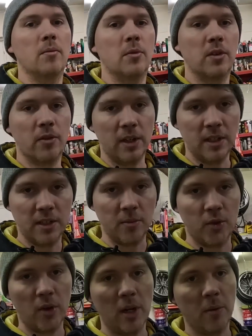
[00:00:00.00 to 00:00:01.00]
we're running some
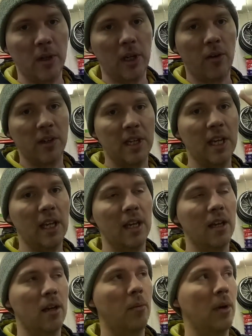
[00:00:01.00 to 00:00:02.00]
tray work across
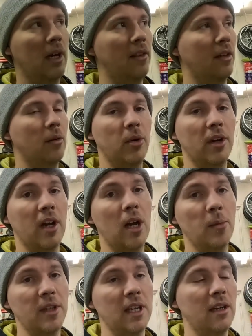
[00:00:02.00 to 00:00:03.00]
here. We're either going to put an
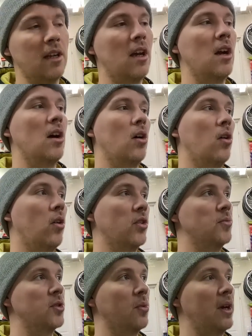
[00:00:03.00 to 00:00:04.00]
armoured in, or
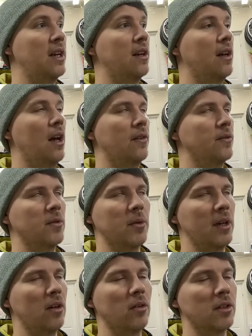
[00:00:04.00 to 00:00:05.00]
some tails
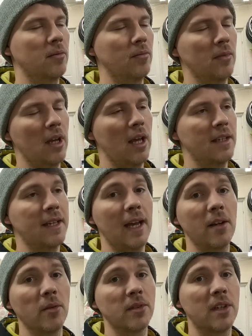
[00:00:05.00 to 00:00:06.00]
with a
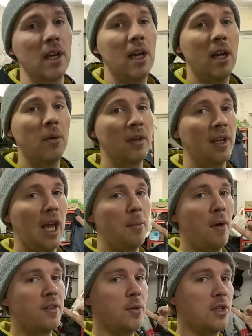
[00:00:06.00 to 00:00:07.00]

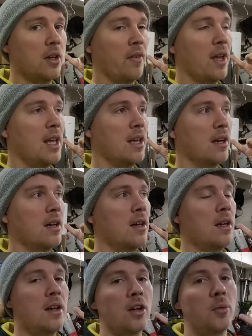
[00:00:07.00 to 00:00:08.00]
KMF switch over here,
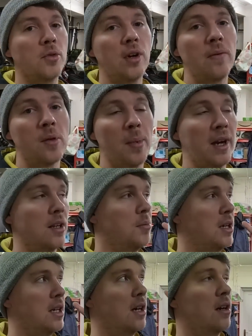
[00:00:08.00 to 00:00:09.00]
coming straight from the back of the
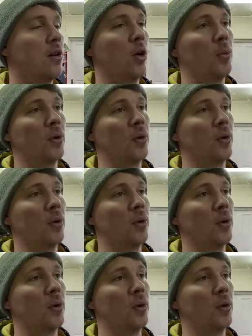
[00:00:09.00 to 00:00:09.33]
meter, up